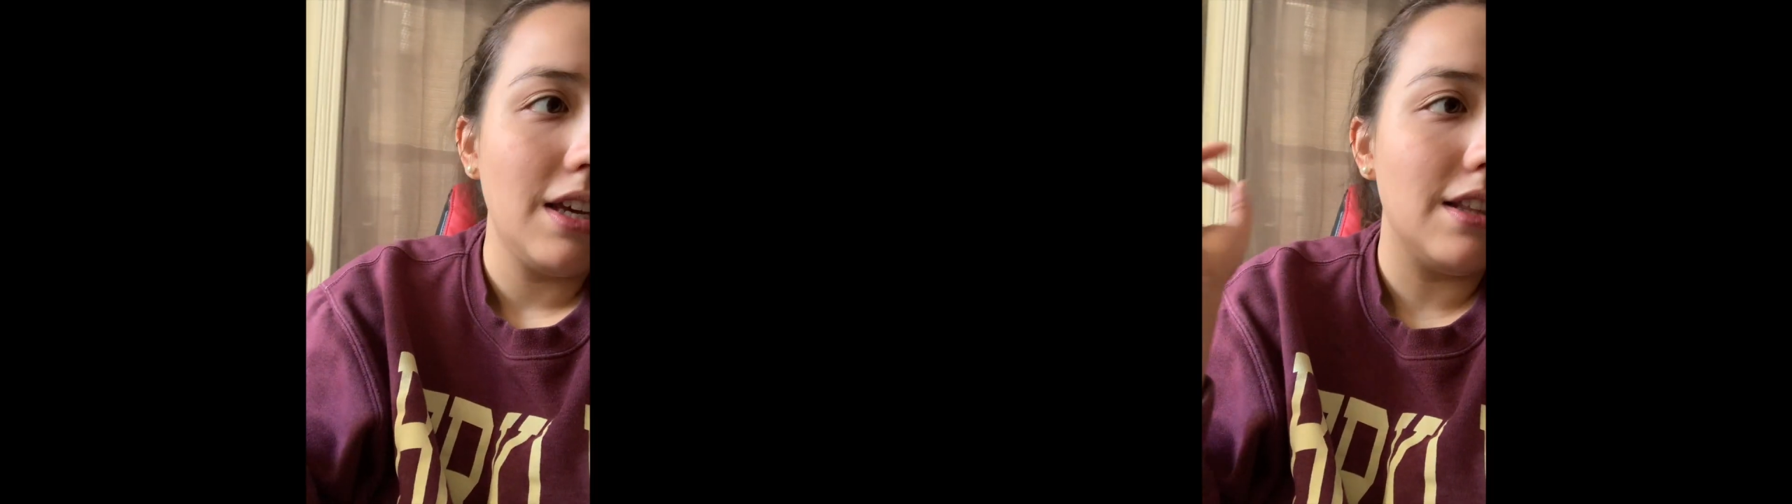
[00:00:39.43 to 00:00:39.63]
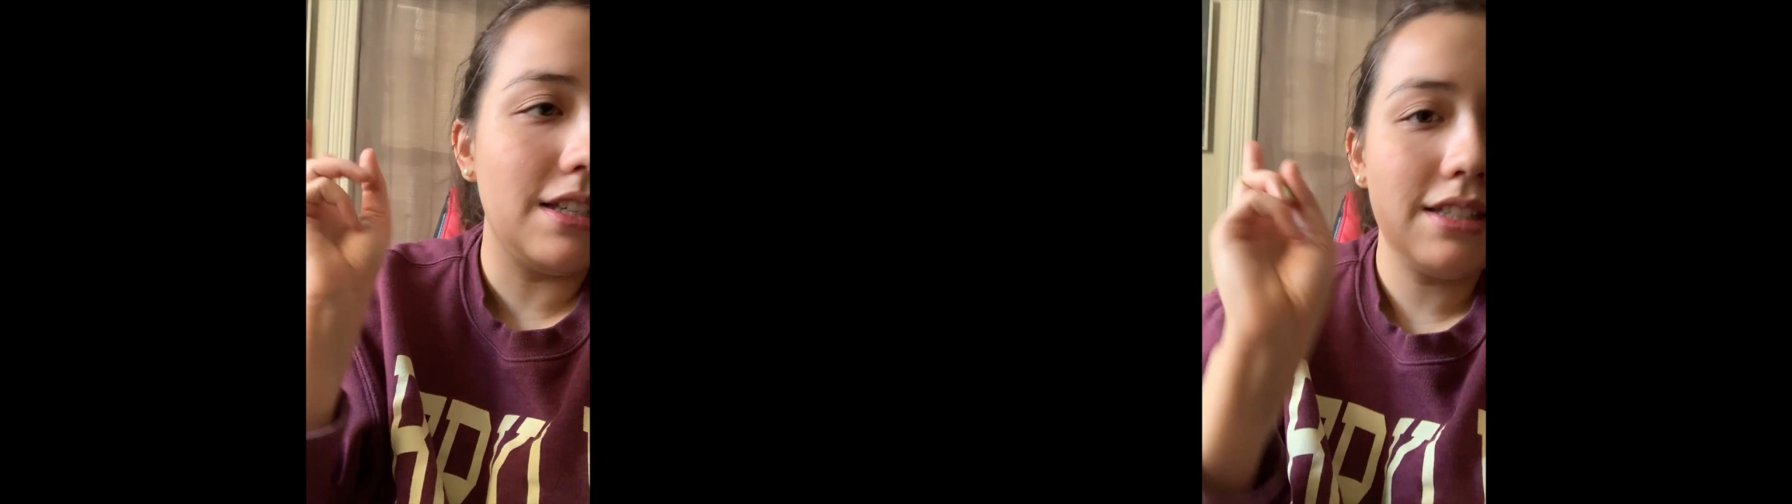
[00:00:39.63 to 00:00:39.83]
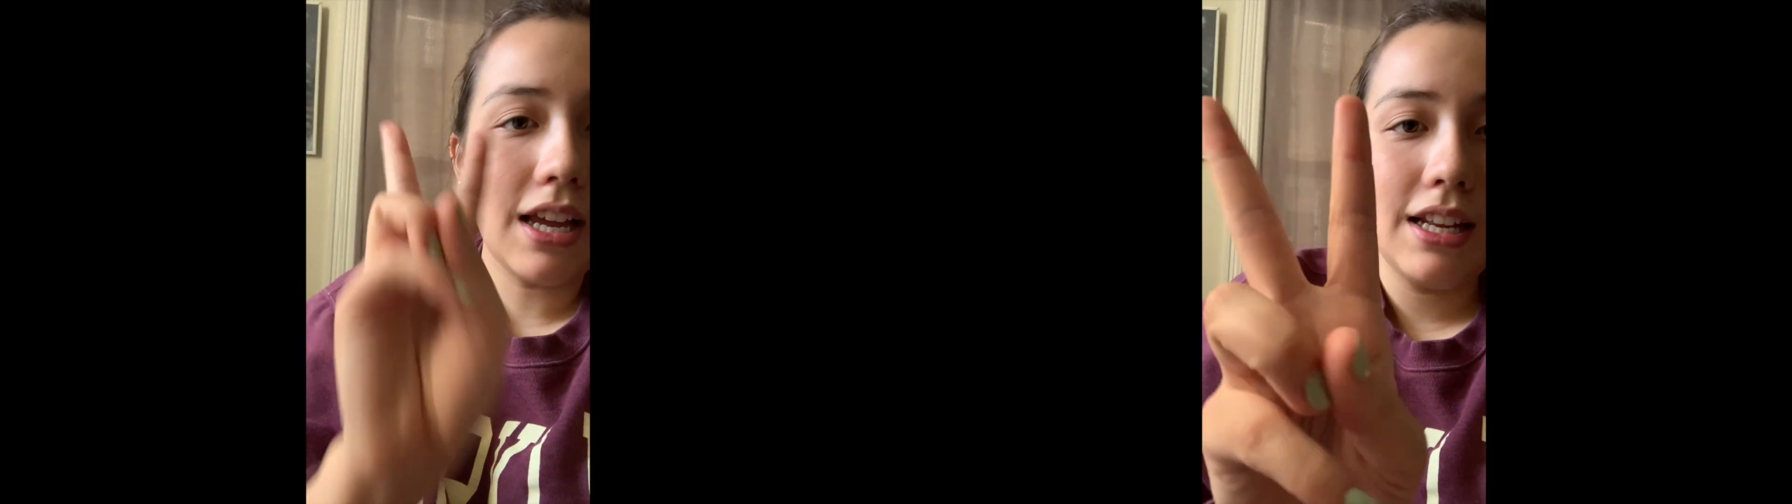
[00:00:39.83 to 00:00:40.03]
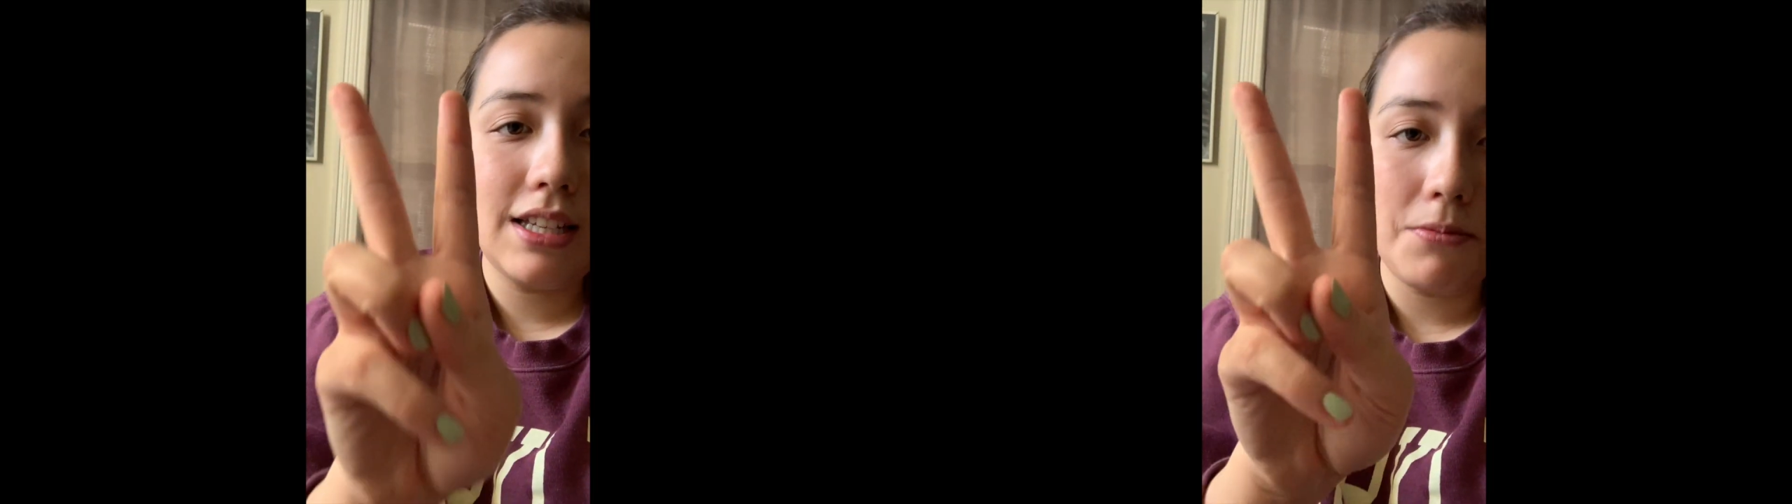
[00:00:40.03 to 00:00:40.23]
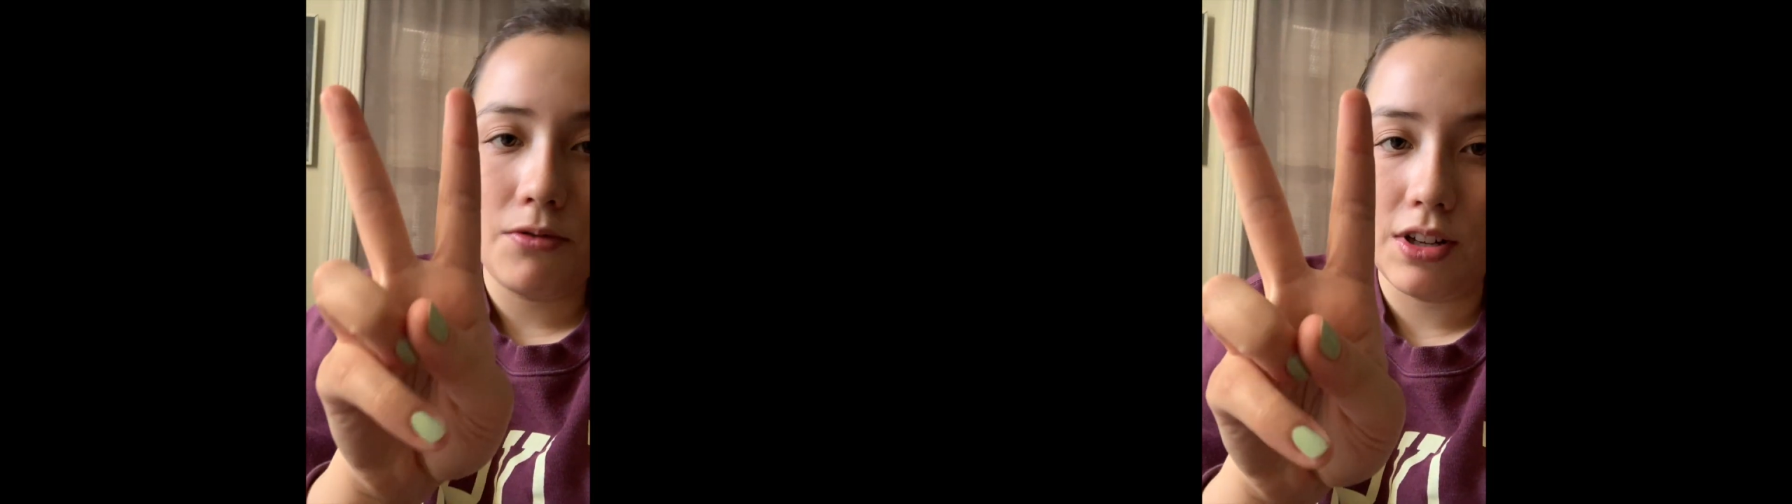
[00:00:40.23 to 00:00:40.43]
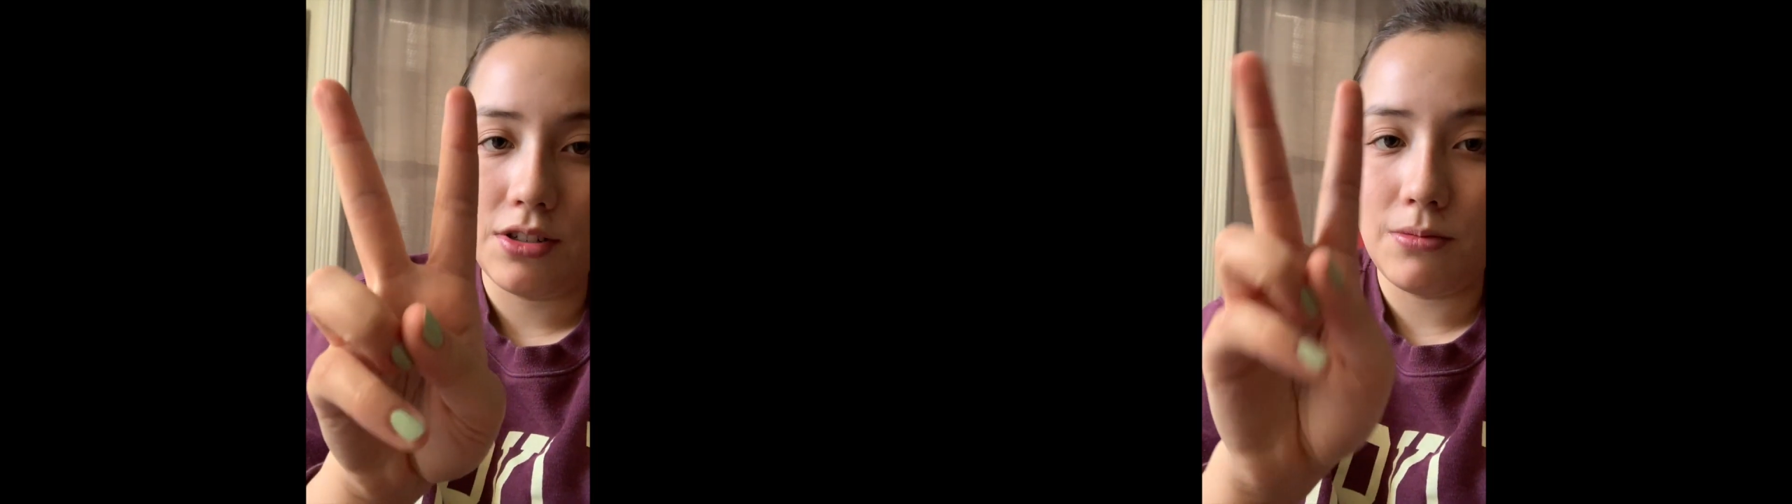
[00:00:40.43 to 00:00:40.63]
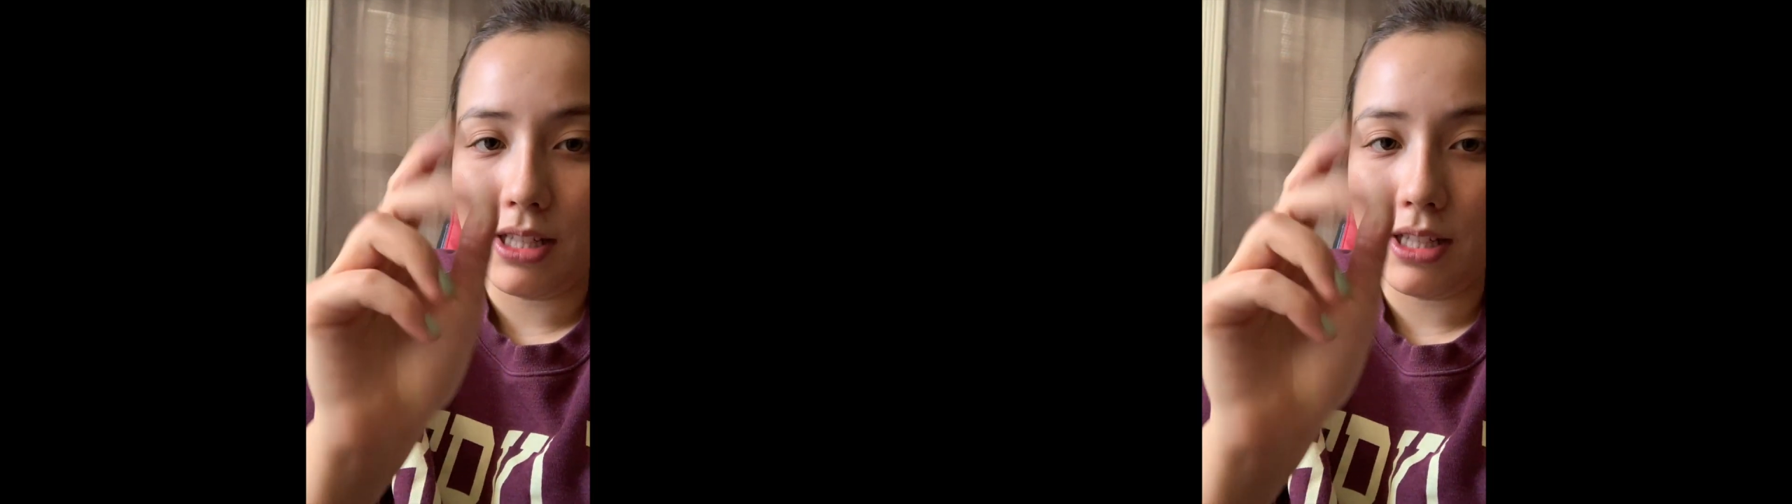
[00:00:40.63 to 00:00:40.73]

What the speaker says: The second type of instrument